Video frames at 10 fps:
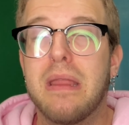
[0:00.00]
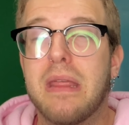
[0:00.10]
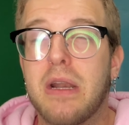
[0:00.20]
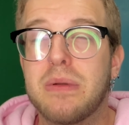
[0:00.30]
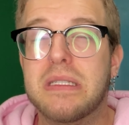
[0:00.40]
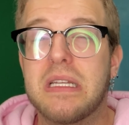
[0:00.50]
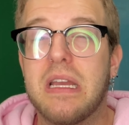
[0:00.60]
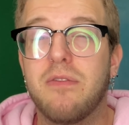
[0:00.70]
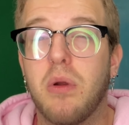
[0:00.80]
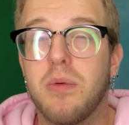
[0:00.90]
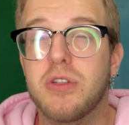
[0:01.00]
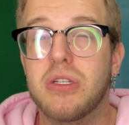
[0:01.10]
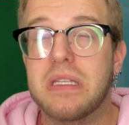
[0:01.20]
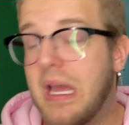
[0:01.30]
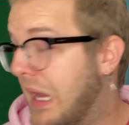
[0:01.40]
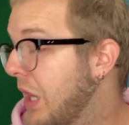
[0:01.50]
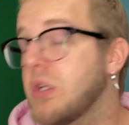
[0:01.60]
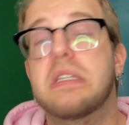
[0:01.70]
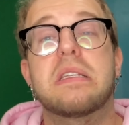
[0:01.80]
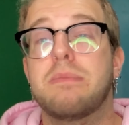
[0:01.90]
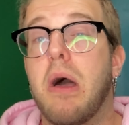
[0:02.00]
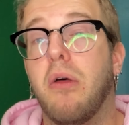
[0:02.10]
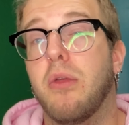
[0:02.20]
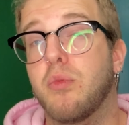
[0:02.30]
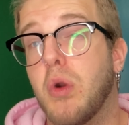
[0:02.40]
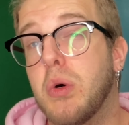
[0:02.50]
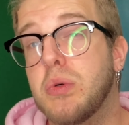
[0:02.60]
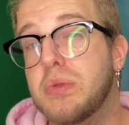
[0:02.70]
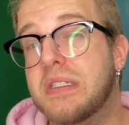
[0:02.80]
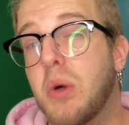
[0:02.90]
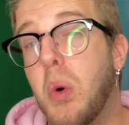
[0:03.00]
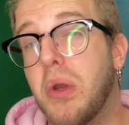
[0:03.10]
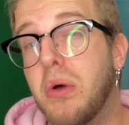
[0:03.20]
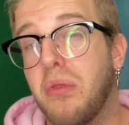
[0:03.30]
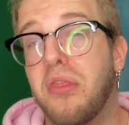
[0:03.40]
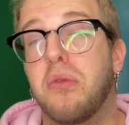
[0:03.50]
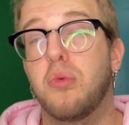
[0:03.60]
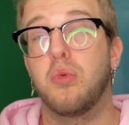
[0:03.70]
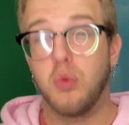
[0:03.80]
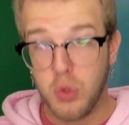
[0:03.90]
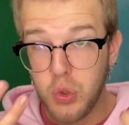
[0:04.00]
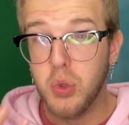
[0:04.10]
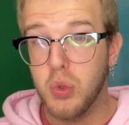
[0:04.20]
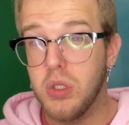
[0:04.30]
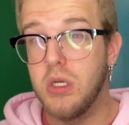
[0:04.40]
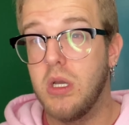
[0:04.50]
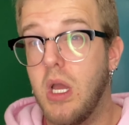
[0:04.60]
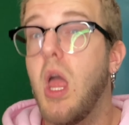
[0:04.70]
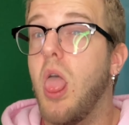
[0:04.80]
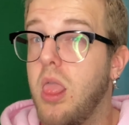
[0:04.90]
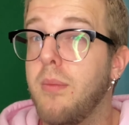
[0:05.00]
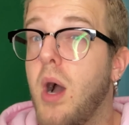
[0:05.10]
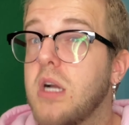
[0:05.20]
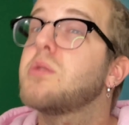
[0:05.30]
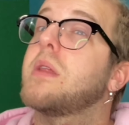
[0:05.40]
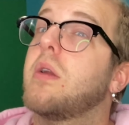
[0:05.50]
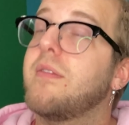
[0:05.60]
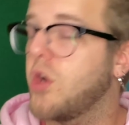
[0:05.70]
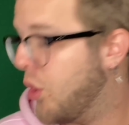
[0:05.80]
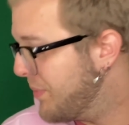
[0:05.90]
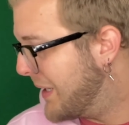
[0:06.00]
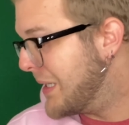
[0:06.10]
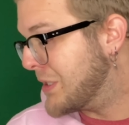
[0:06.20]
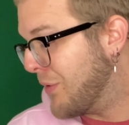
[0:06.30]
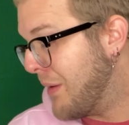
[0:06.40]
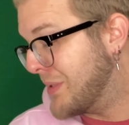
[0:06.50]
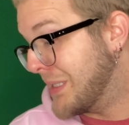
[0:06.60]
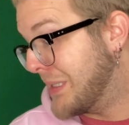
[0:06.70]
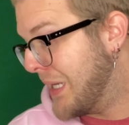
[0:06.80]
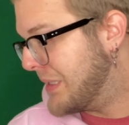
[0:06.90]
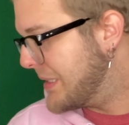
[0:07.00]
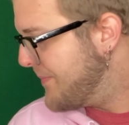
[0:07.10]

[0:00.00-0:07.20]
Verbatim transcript: that I received, where it was just like, I could smell the rose oil through the box without even opening it. So that was intense.